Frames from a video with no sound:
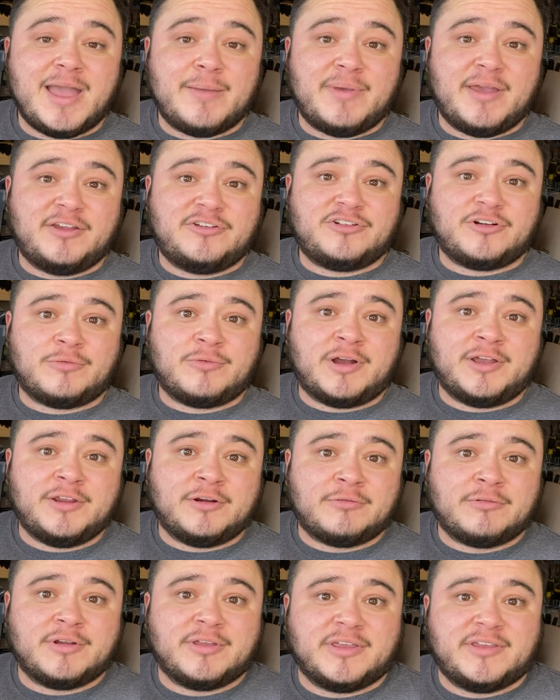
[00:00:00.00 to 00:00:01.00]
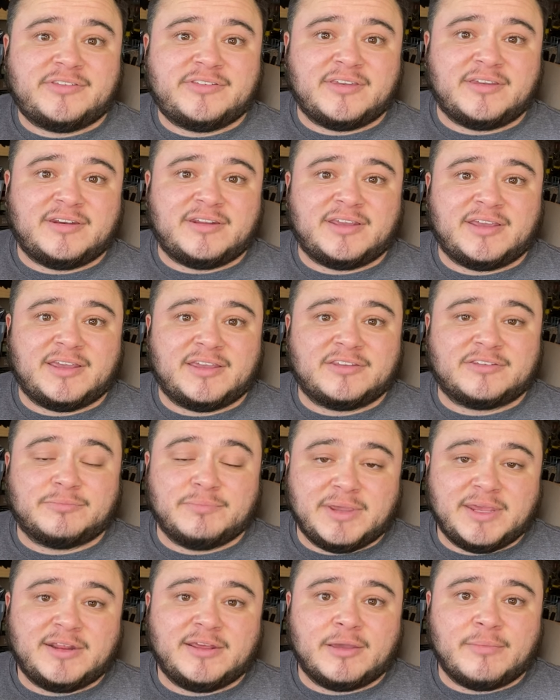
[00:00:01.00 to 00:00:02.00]
make sure what you're really sending is
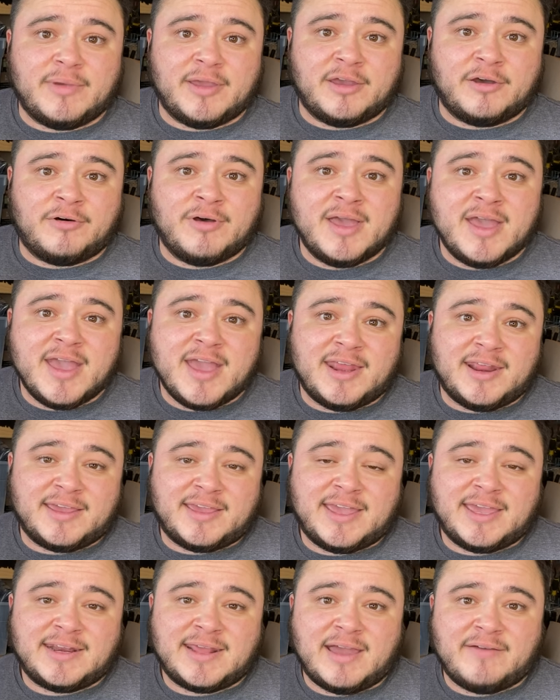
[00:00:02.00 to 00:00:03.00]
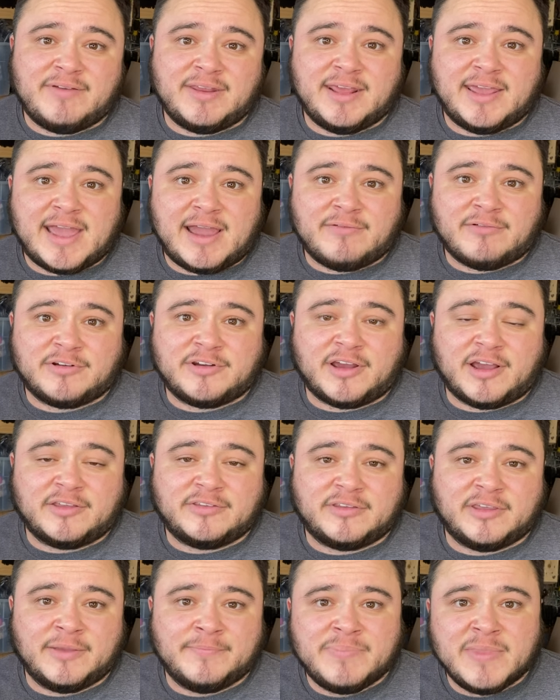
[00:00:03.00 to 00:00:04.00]
media mail, and it can't have any
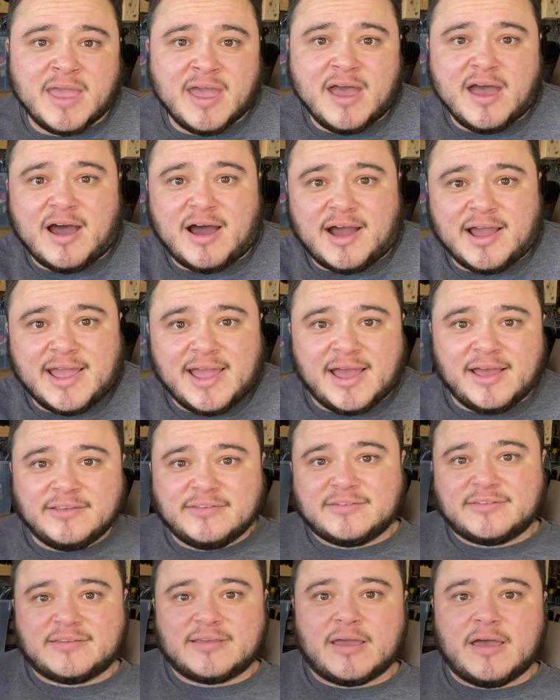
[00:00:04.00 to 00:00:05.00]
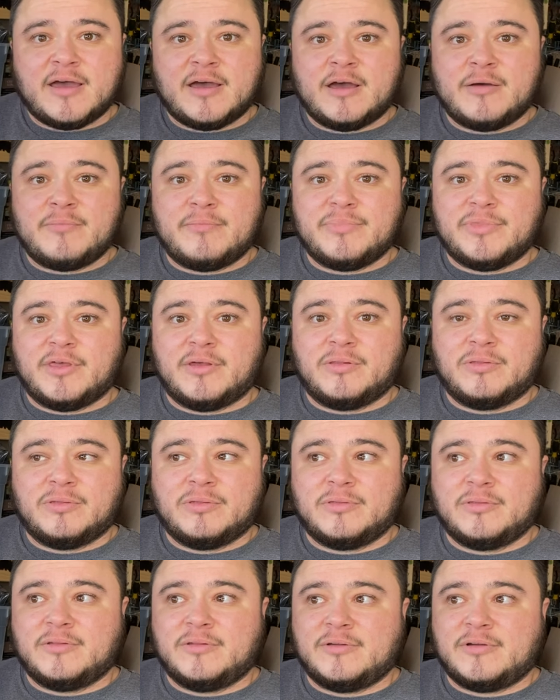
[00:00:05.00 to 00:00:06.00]
advertising. I asked
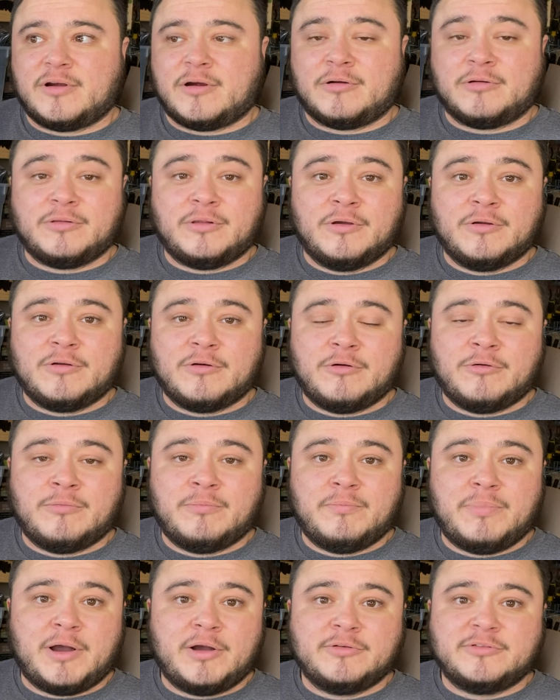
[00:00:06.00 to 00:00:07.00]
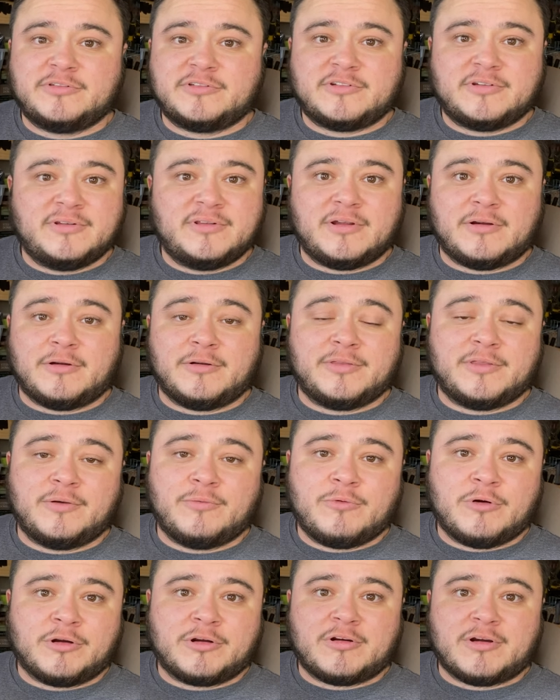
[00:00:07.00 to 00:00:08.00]
our local post or the
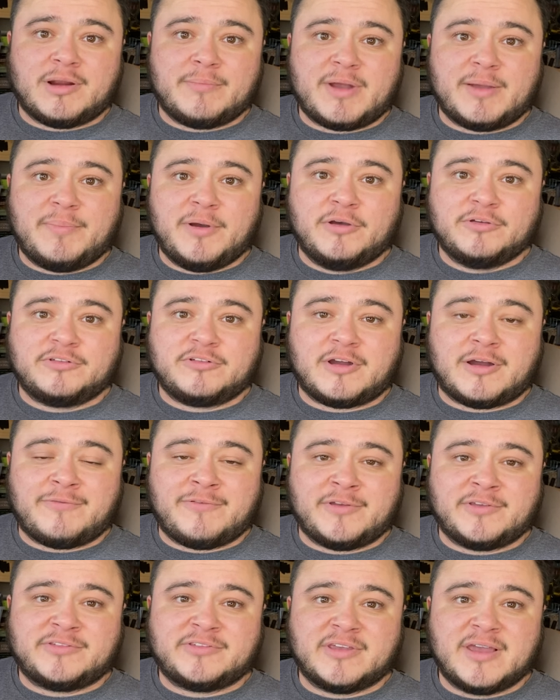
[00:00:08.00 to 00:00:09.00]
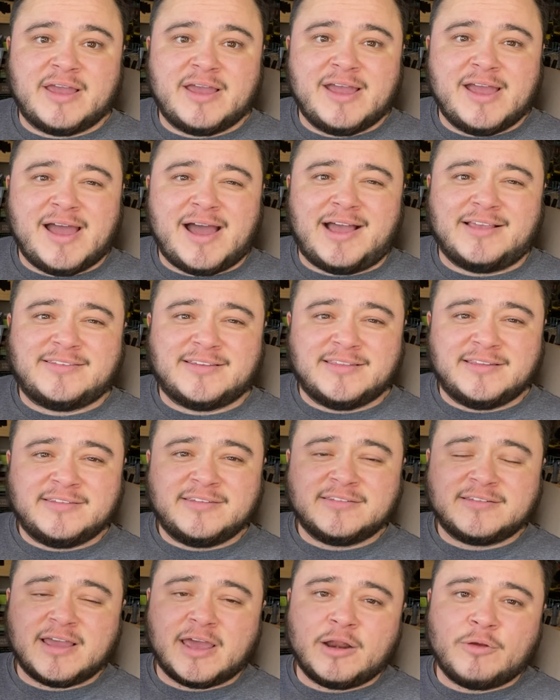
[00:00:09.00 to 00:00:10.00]
worker at my post office, I said, this
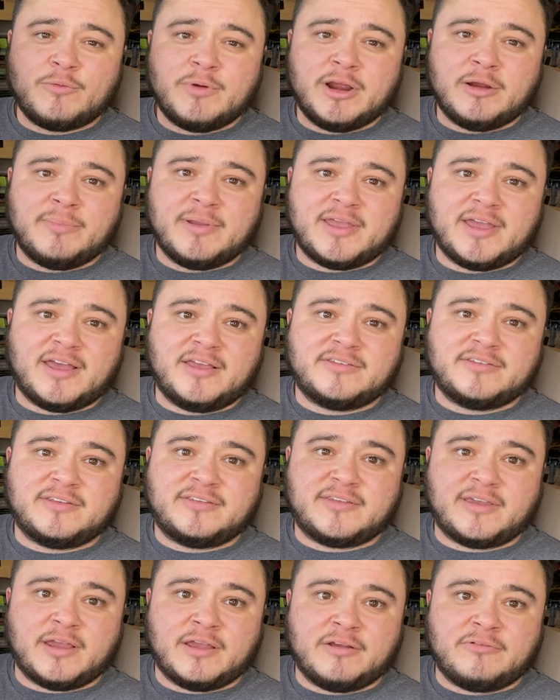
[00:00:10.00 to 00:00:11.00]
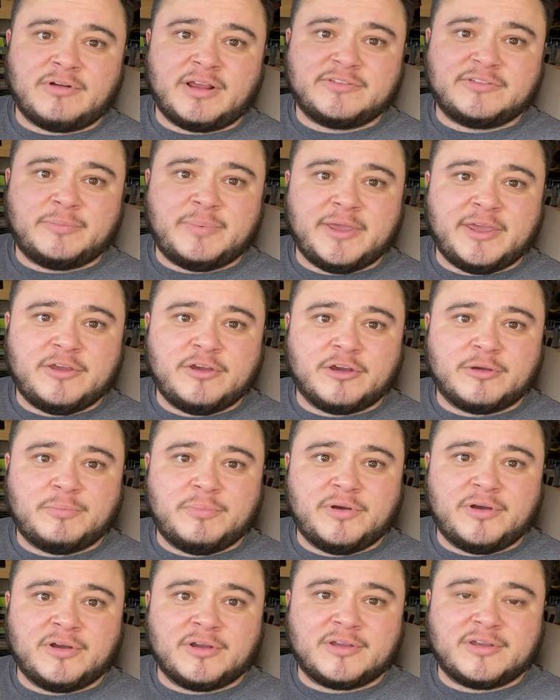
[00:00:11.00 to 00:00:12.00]
is kind of weird because it's a recipe
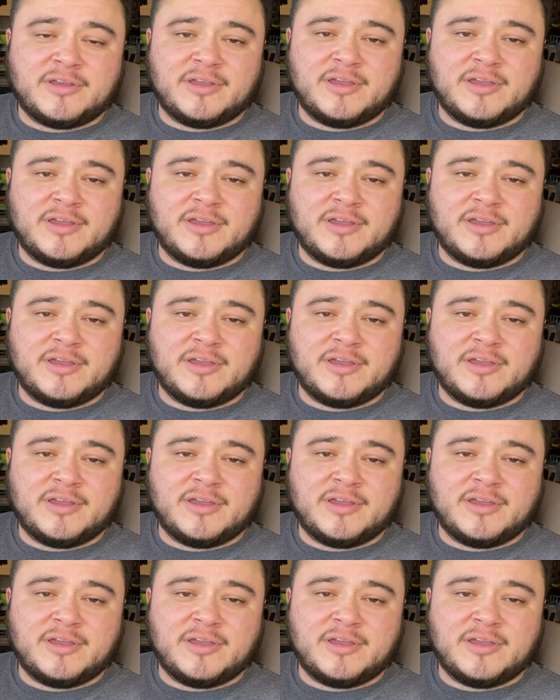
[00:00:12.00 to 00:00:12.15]
cookbook